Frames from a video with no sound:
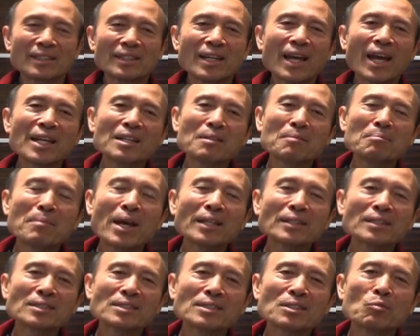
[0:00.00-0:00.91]
And the man
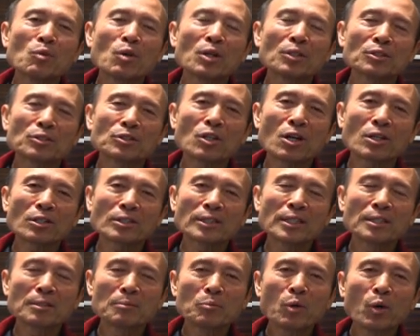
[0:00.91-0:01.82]
doesn't want to talk
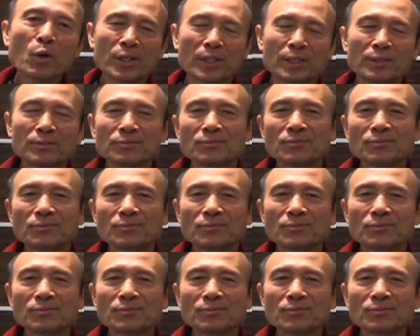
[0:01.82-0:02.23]
anymore.